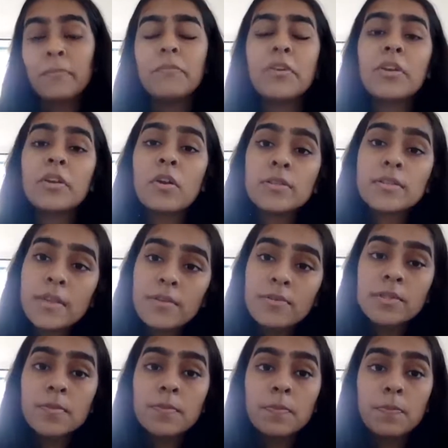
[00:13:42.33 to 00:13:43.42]
You can also
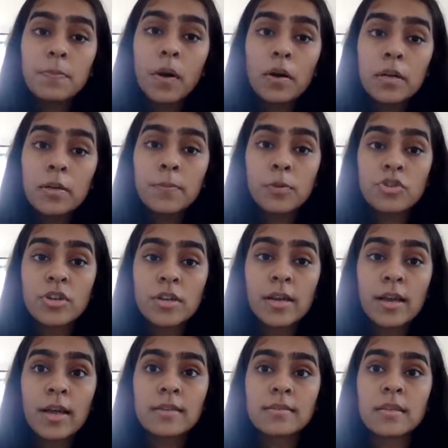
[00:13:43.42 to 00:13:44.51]
use burden pushing
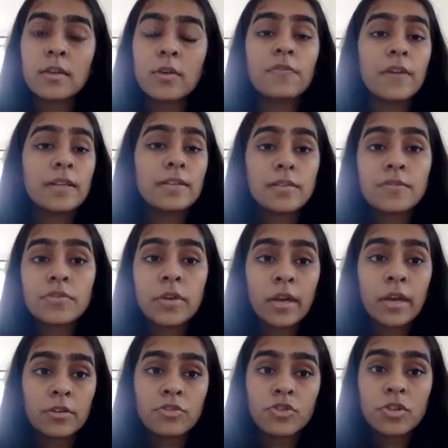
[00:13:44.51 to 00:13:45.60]
as an offensive
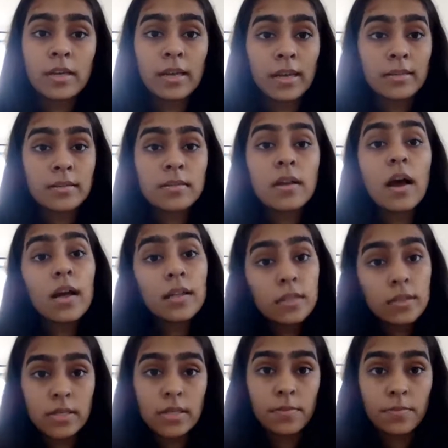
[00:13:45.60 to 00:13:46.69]
strategy against other
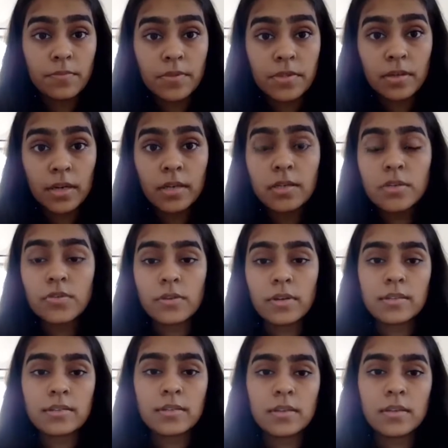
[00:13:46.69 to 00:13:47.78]
teams, right? So you
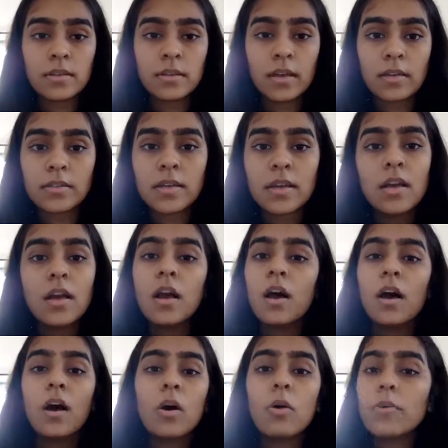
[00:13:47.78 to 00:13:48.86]
can say that,
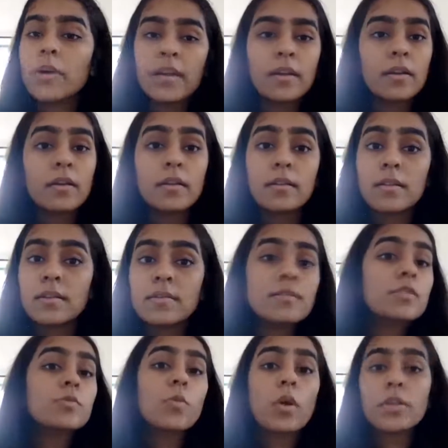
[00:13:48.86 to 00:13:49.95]
okay,
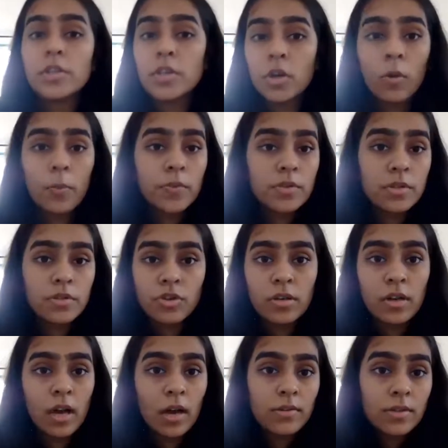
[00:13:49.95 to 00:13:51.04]
this is what the
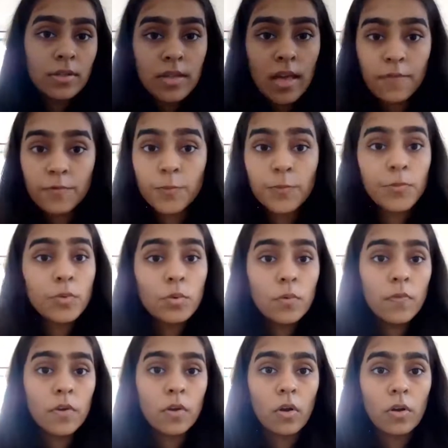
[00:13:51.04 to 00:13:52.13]
opposition houses have to prove
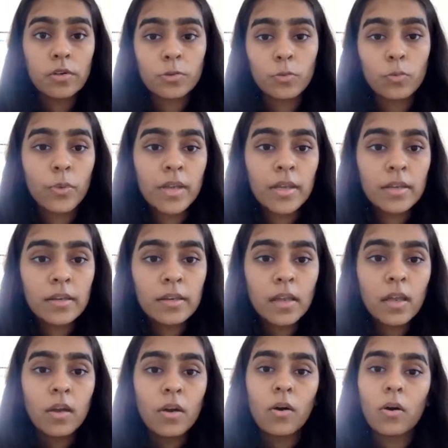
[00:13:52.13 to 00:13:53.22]
in order to win,
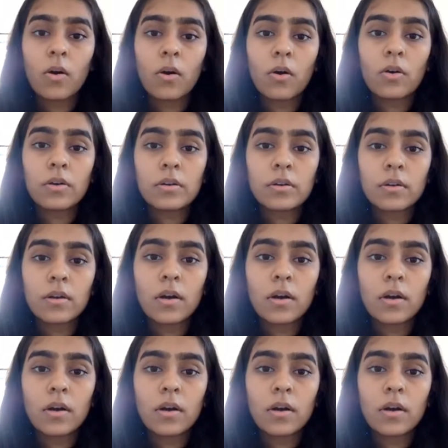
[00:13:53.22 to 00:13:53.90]
or